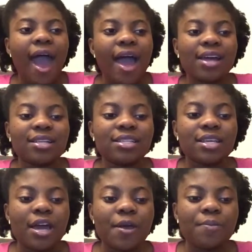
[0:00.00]

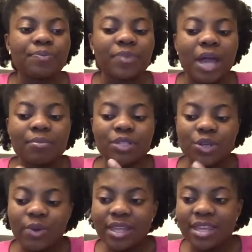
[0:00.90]
And I'm
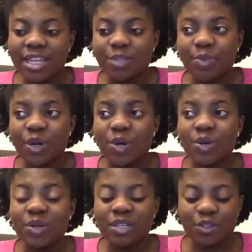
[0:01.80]
doing this
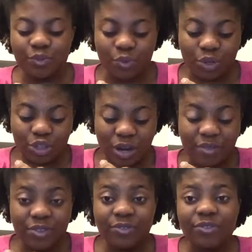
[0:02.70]
because for
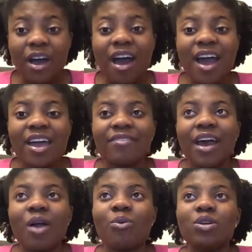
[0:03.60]
draft 5
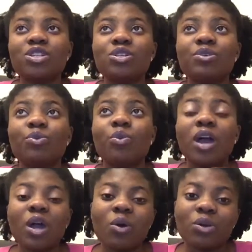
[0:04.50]
I want to
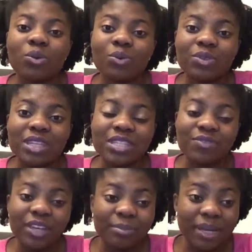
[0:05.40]
work on all
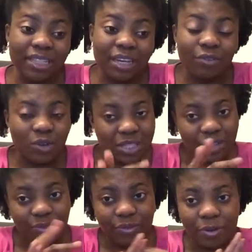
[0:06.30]
this feedback that I've
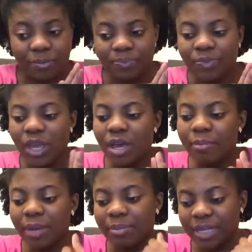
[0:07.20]
gotten from
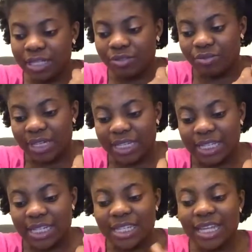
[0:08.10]
my beta
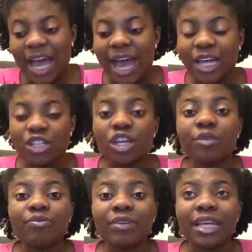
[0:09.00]
readers and
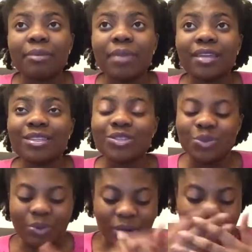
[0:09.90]
hopefully make the
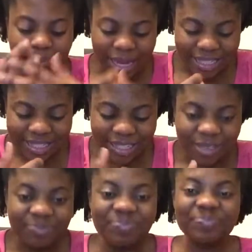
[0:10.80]
story
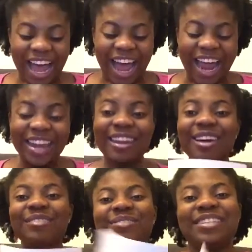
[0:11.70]
better. I
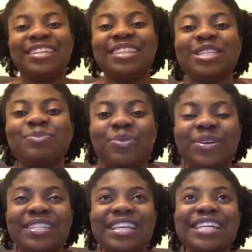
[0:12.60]
loved this
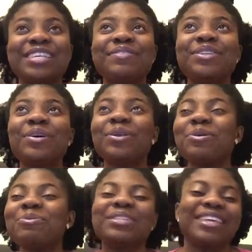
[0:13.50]
process, even though it
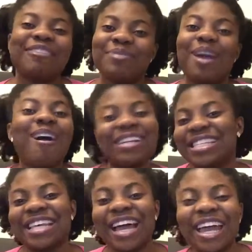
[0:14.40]
almost gave me a
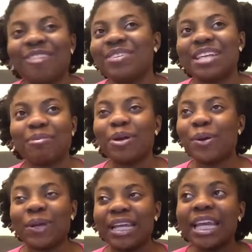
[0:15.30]
heart attack every time I
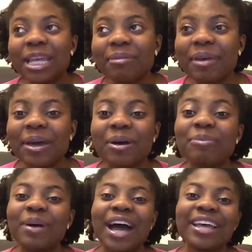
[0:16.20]
got an
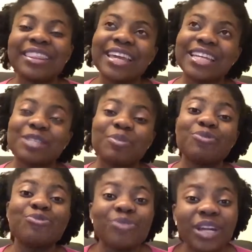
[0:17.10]
email, but I think it's
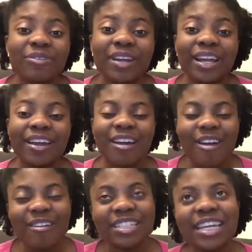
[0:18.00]
been really
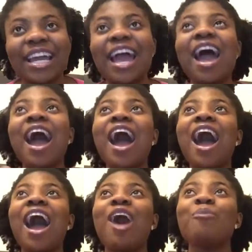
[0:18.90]
encouraging.
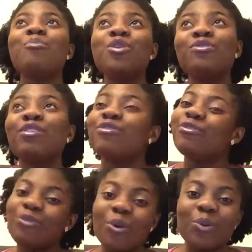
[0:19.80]
Moving
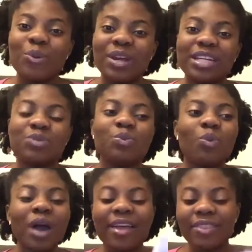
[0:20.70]
forward,
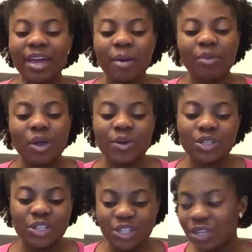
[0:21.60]
what I think I'm
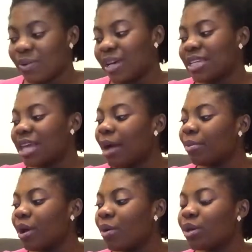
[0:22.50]
going to do is
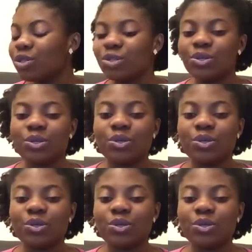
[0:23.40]
I'm going to